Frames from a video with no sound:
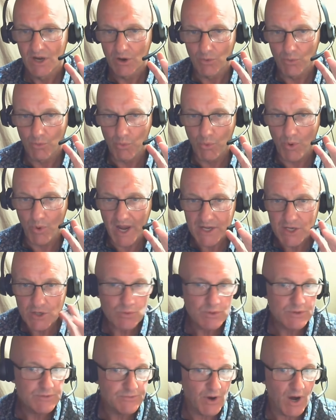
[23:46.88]
when you
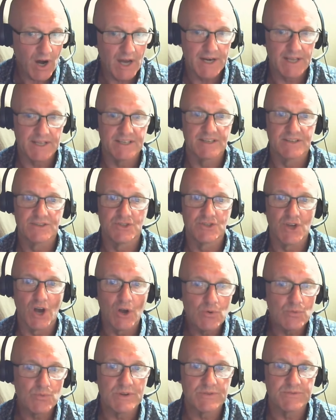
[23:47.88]
refine it,
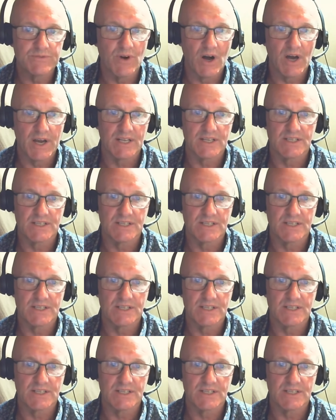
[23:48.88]
don't refine